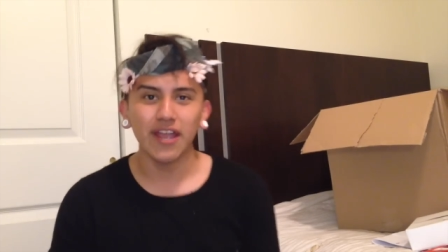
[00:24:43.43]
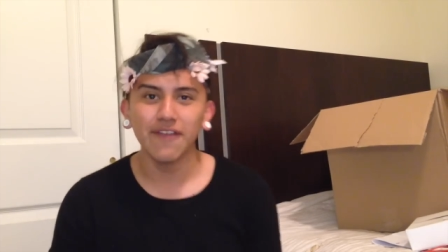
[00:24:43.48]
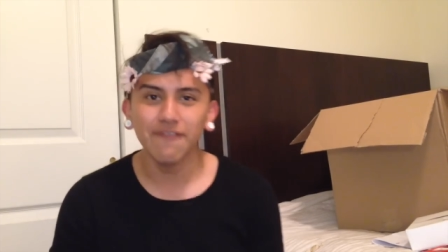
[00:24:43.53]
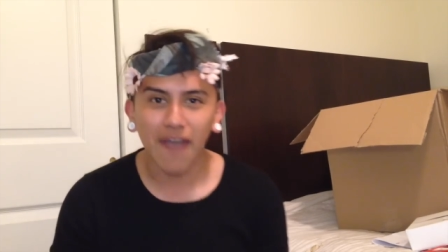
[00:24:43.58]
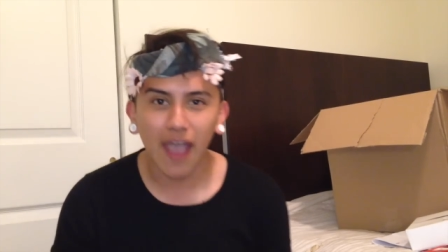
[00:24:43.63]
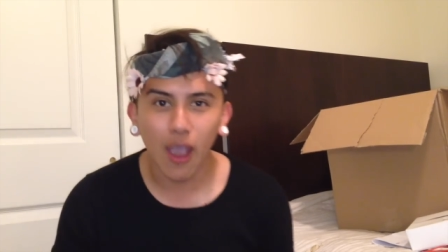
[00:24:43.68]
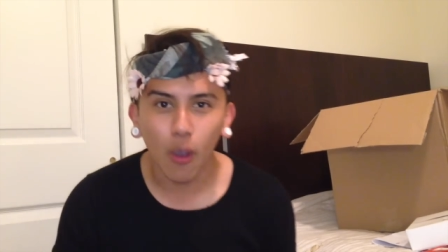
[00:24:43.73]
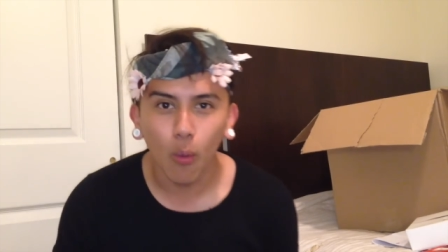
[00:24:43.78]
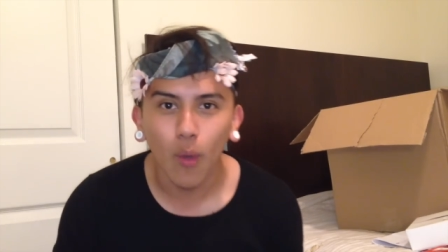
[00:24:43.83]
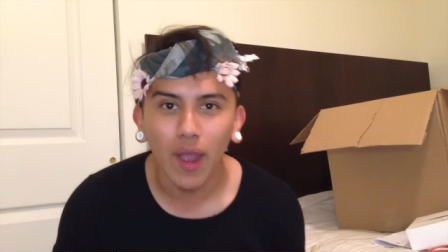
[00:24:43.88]

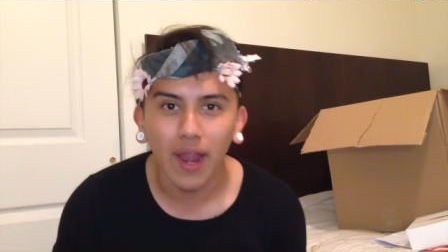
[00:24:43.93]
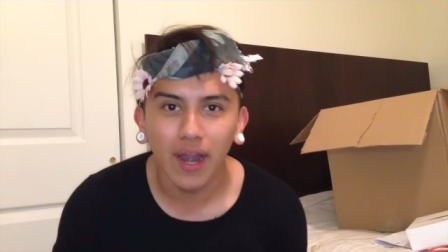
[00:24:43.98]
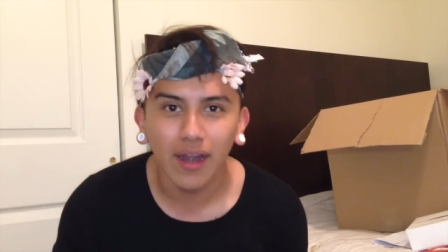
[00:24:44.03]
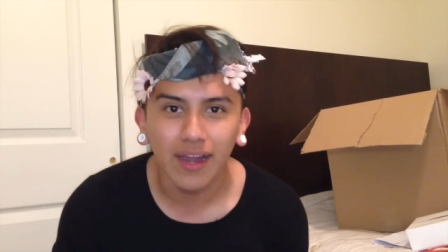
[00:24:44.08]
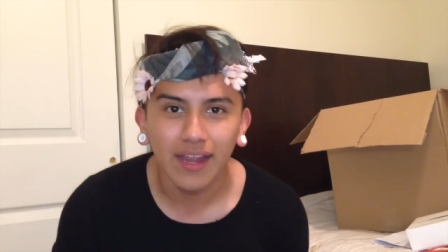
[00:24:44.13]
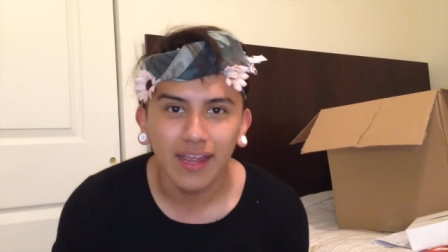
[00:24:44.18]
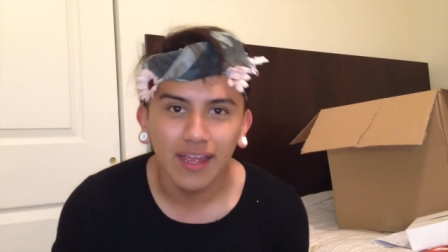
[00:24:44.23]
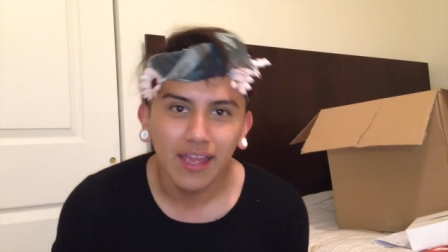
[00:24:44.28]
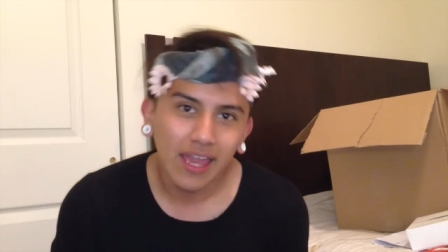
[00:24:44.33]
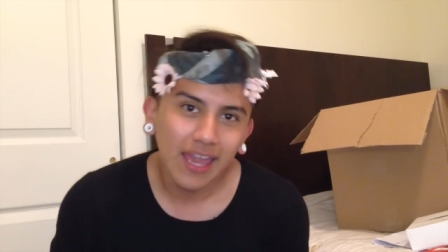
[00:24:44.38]
If I
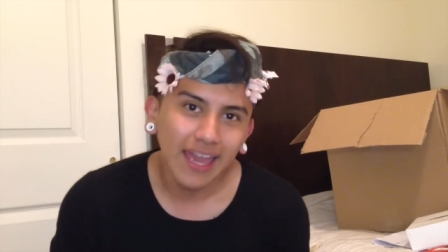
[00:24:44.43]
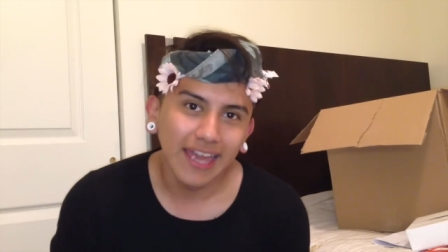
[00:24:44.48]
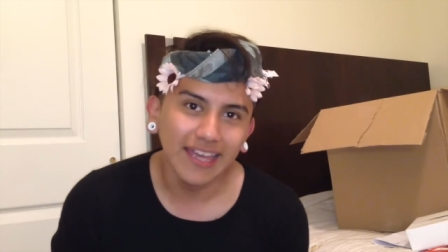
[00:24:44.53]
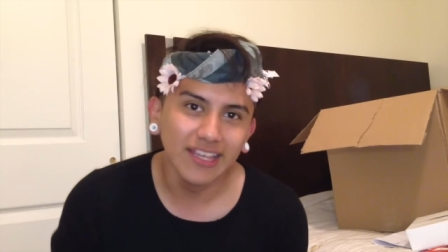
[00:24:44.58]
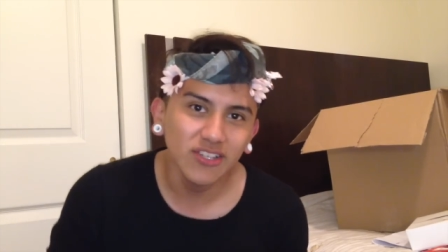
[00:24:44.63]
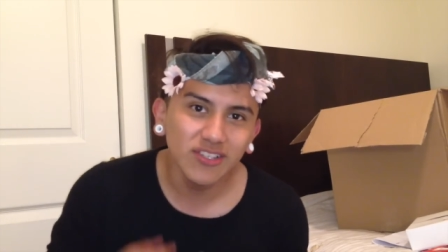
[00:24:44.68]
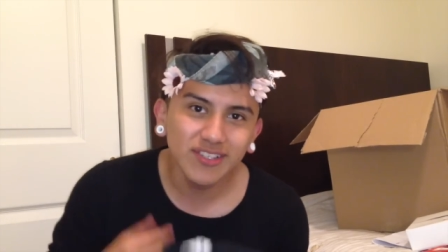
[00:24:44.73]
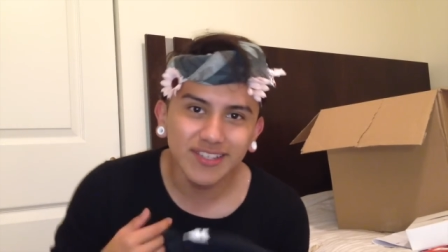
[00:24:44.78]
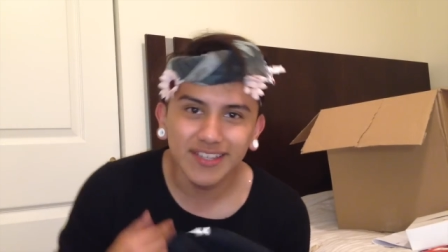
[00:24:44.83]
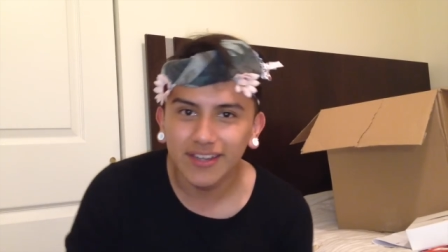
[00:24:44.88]
wear it
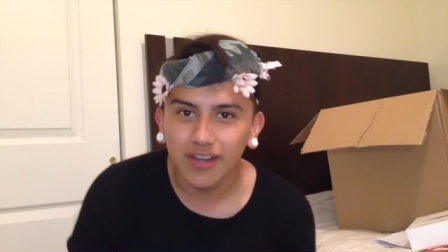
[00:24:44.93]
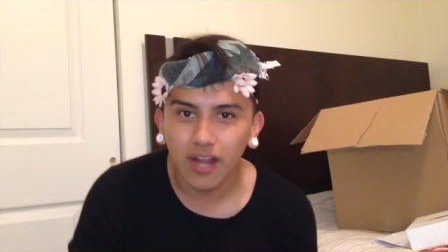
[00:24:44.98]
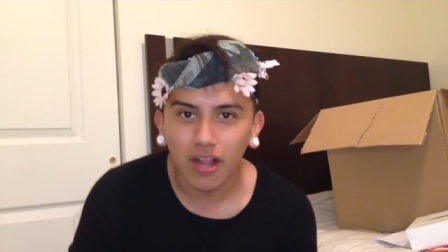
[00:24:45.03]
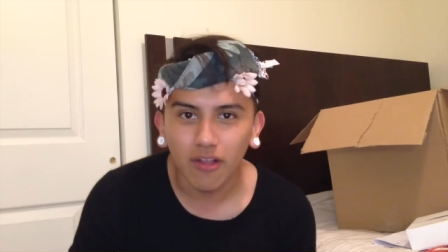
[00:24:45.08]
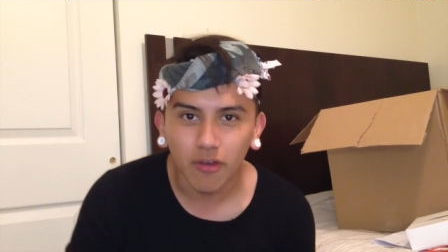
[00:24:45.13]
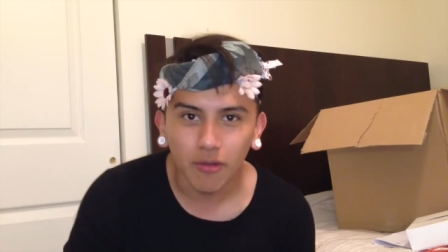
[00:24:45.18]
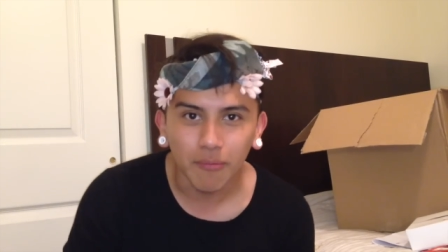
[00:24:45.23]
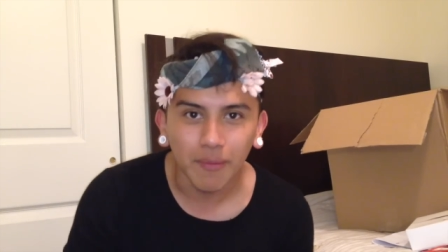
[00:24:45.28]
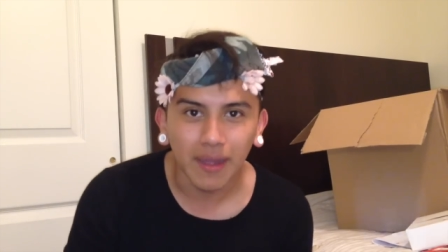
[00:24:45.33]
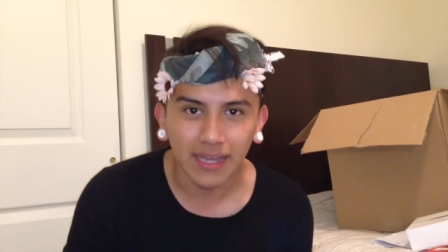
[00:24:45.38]
and you see it
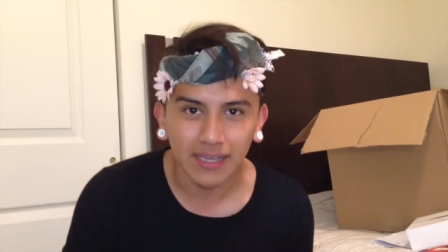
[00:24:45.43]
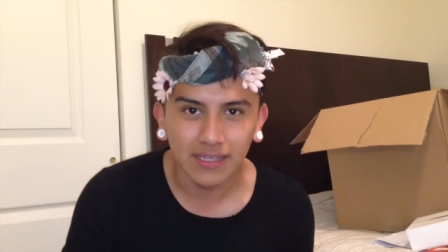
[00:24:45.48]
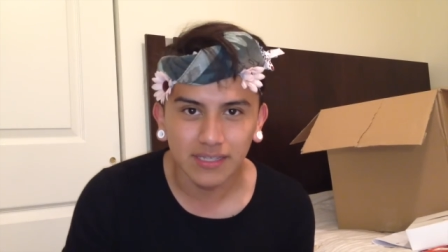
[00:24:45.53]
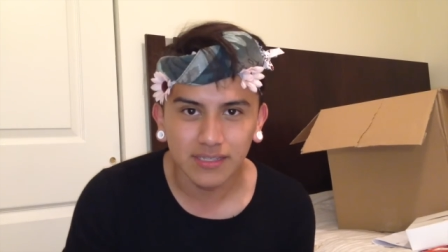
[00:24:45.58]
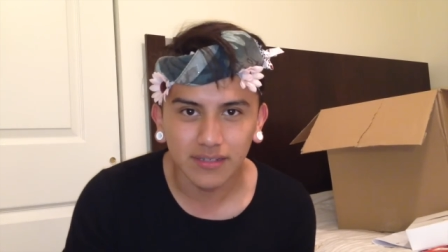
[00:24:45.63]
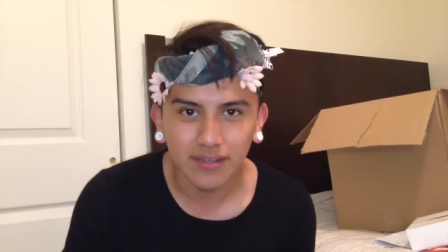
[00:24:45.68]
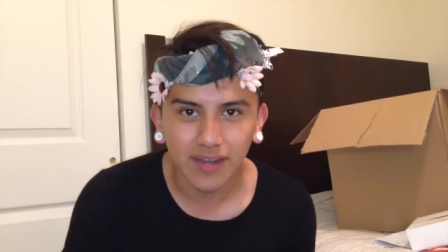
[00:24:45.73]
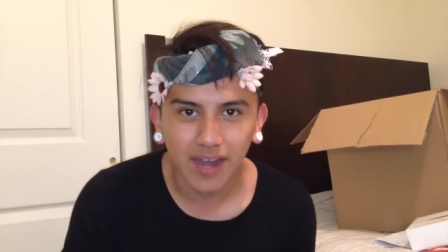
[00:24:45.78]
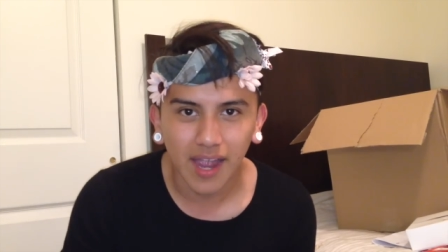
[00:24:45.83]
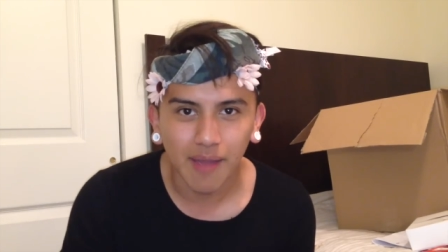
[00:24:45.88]
all on my
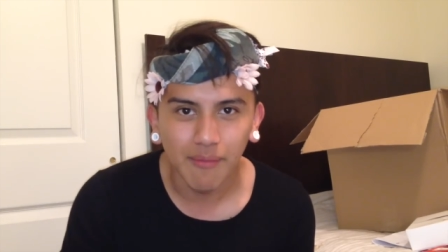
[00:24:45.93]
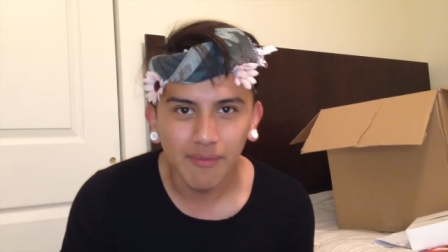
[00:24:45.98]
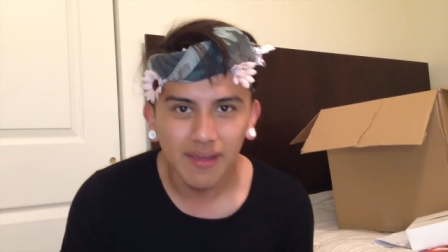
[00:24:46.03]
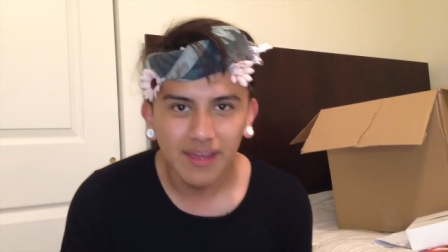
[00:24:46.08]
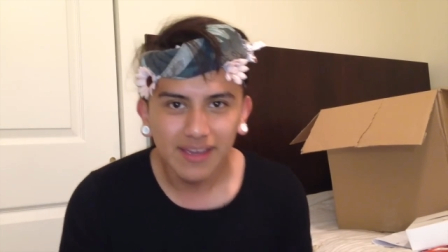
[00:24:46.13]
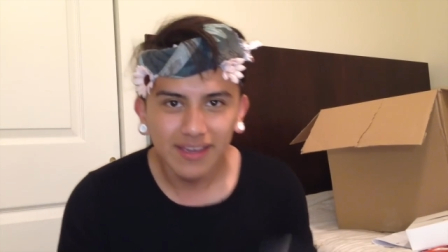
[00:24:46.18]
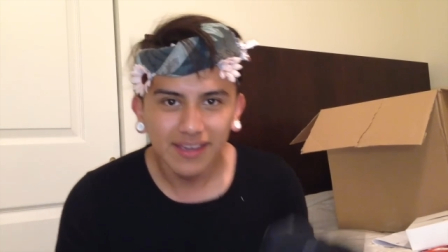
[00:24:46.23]
Instagram,